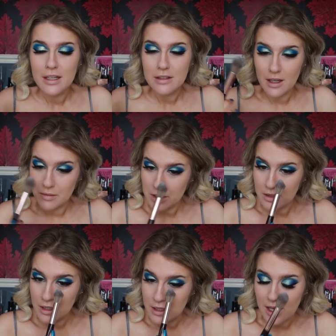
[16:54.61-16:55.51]
So I'm
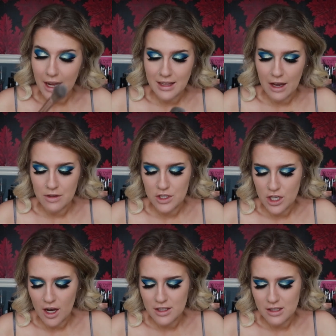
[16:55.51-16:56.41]
just going to take that on a
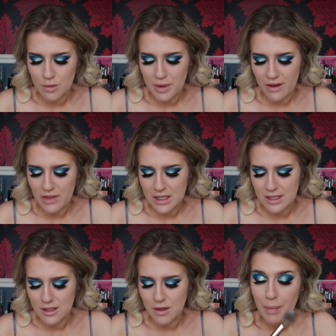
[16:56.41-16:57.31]
Charlotte Tilbury. I think
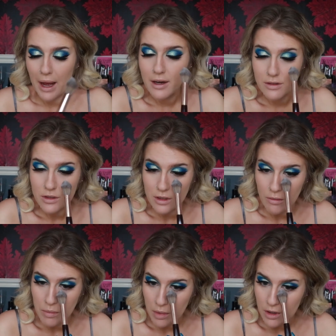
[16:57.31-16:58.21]
this is a powder and
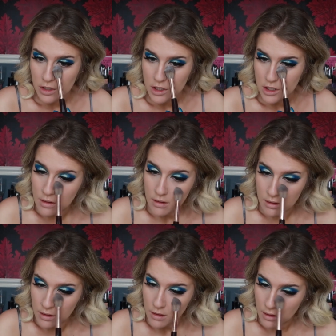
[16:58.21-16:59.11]
sculpt brush. Yeah.